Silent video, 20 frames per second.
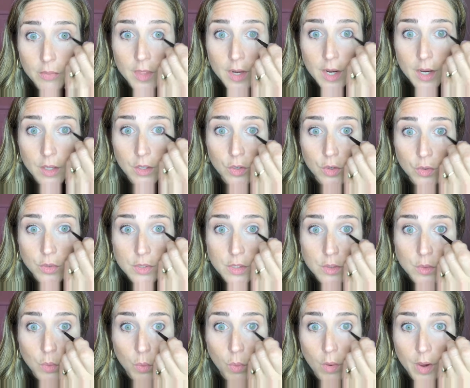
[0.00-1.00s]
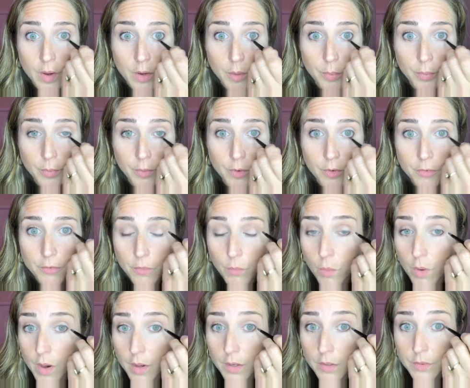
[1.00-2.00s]
that I use is waterproof,
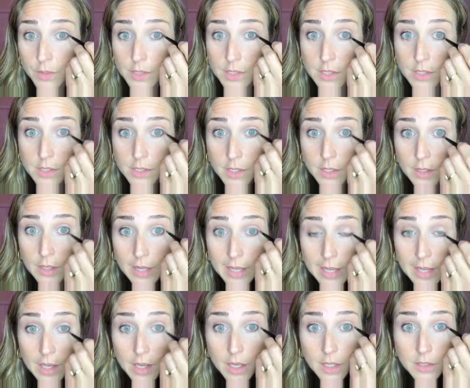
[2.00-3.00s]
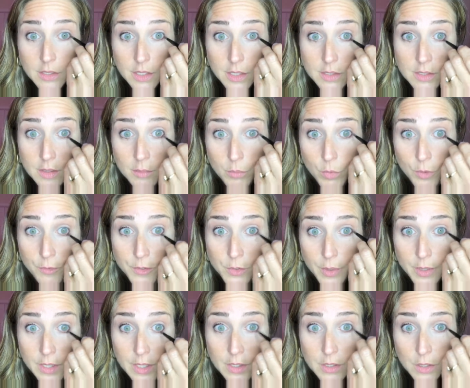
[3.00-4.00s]
water resistant. It doesn't move. So I
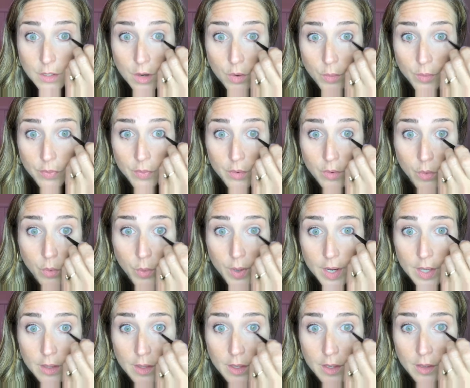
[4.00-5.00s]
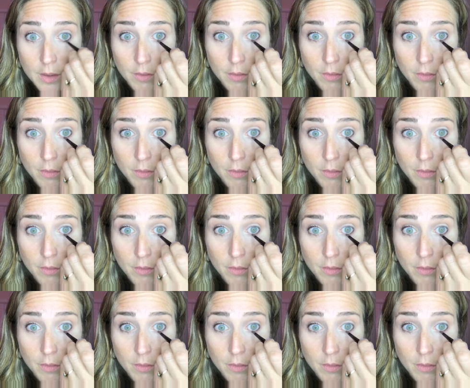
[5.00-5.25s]
need to go in there quickly